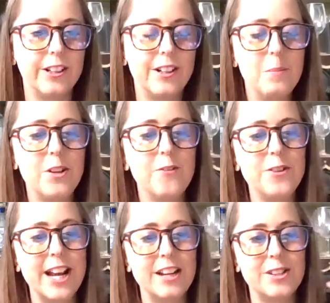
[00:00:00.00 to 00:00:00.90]
But if you
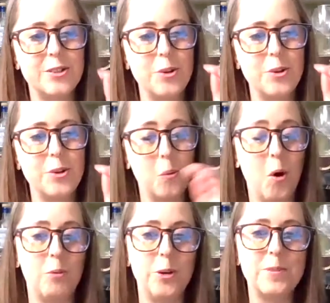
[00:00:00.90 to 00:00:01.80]
taste it warm,
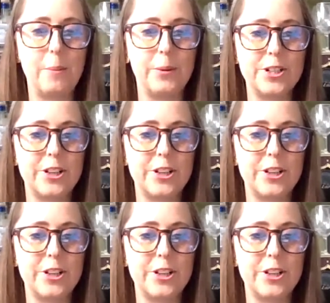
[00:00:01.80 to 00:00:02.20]
room temperature,